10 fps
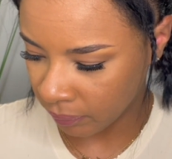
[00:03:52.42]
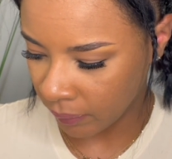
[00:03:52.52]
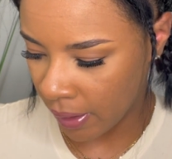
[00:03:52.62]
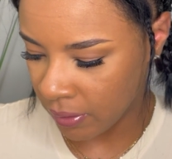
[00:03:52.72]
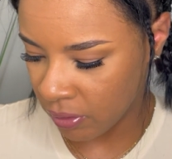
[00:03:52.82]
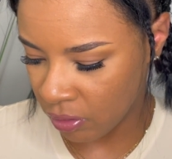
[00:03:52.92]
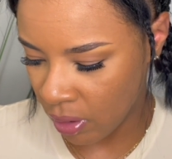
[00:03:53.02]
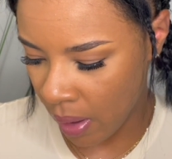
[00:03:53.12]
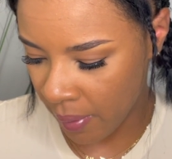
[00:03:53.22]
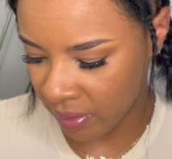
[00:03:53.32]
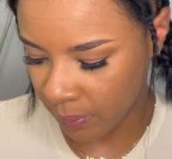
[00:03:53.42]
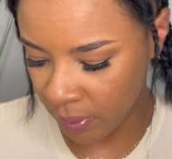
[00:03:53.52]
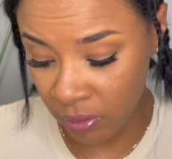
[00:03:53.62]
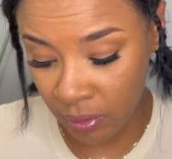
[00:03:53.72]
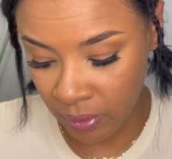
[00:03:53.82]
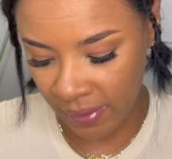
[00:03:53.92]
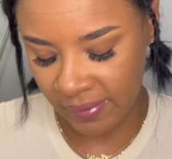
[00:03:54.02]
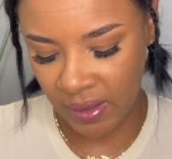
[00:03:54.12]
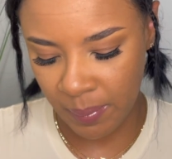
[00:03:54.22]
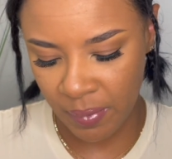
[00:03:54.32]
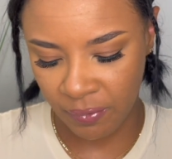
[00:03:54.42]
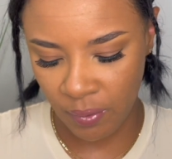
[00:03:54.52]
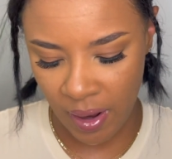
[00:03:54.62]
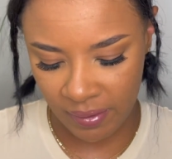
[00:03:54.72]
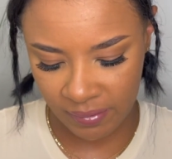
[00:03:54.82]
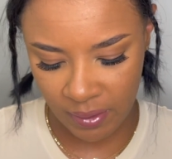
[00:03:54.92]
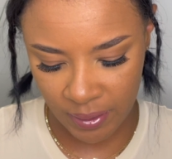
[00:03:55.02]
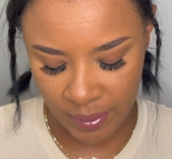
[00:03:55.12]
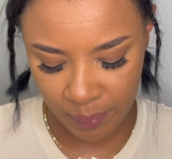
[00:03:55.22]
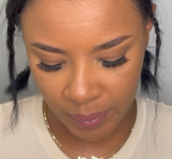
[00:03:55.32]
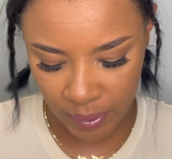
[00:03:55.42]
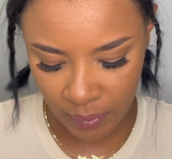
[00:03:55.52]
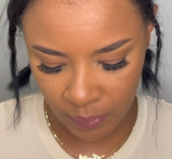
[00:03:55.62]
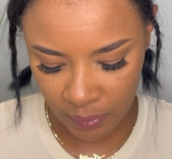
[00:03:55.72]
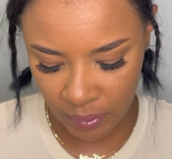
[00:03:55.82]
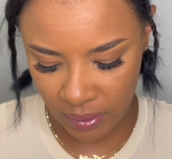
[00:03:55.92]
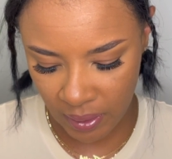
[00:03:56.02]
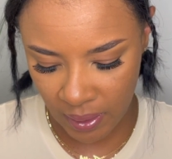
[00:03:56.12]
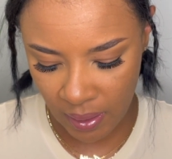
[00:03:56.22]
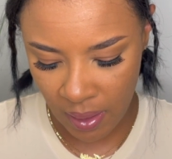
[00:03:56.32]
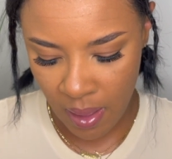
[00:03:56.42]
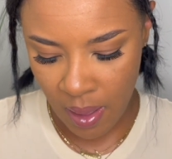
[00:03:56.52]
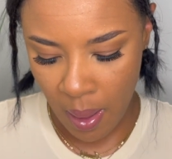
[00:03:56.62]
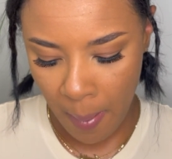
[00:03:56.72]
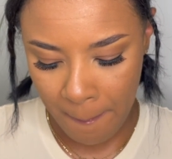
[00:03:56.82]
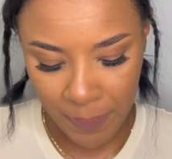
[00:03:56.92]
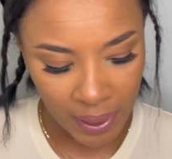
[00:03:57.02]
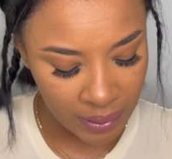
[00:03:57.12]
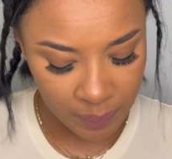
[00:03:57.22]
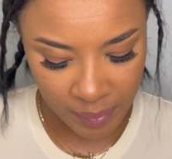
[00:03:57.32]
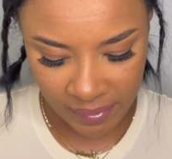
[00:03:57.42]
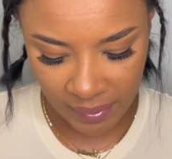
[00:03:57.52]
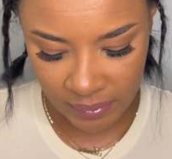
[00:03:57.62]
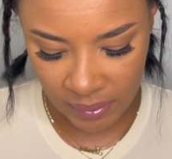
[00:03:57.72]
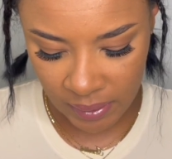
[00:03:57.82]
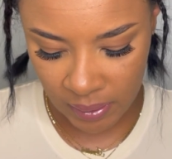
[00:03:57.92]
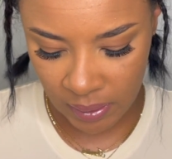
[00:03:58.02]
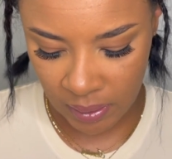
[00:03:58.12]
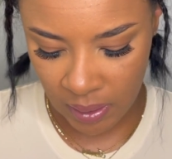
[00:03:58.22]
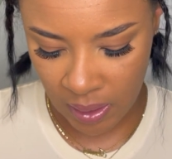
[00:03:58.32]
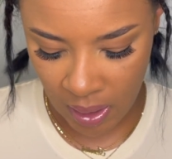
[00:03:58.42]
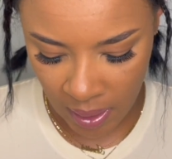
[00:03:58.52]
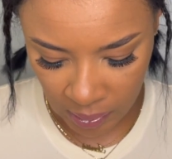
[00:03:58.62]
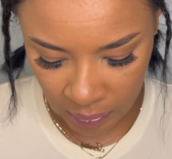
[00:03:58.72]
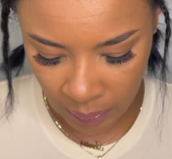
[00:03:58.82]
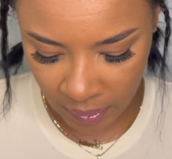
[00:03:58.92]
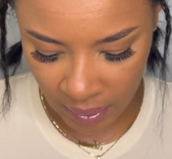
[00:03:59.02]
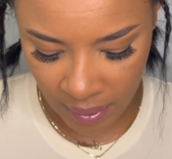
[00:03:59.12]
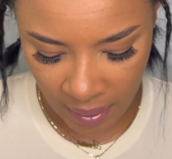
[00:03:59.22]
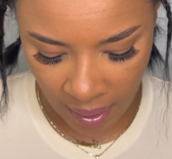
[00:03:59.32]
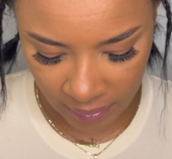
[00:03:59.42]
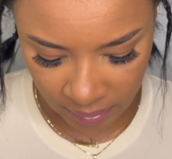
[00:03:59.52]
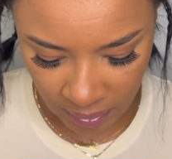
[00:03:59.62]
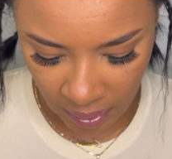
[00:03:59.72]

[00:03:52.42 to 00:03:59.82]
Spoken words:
And so I was supposed to do that step before I started putting on the bond protectant. Low-key, I think